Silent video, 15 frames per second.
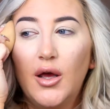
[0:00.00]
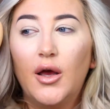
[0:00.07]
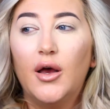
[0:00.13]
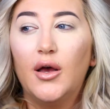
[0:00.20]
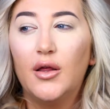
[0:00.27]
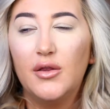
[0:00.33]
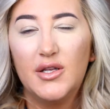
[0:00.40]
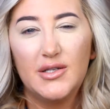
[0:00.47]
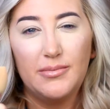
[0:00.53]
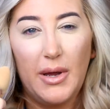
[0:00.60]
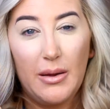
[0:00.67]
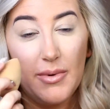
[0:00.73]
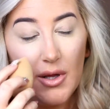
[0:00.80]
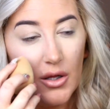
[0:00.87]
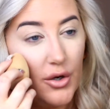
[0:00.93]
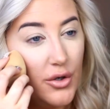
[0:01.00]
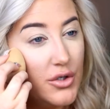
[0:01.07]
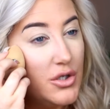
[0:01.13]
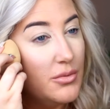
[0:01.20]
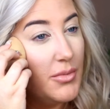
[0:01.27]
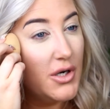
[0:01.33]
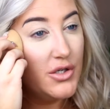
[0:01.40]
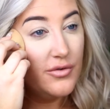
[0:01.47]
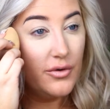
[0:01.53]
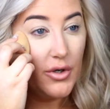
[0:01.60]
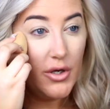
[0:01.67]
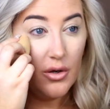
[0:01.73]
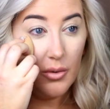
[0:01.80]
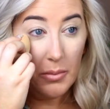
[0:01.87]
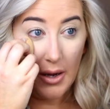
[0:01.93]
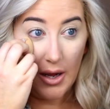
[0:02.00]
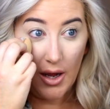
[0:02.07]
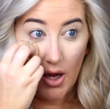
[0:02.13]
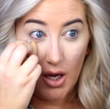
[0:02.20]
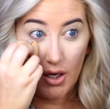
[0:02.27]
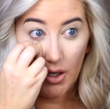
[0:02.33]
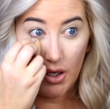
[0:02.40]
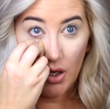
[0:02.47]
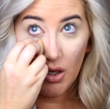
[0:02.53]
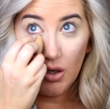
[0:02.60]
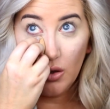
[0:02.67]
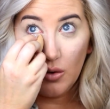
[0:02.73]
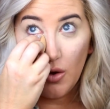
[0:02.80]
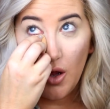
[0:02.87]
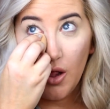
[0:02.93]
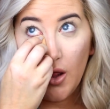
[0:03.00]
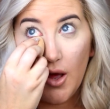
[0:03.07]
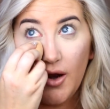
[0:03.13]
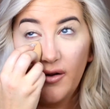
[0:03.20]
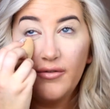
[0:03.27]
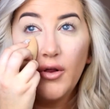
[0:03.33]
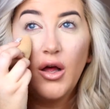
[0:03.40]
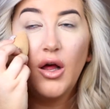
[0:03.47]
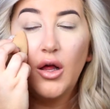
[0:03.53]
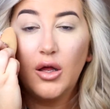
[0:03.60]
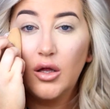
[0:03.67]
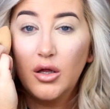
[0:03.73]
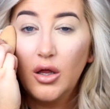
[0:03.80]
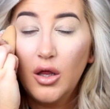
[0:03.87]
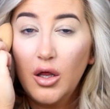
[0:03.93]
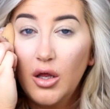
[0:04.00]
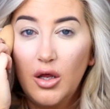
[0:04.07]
uh, this might be a little too much for you, but I know a lot of y'all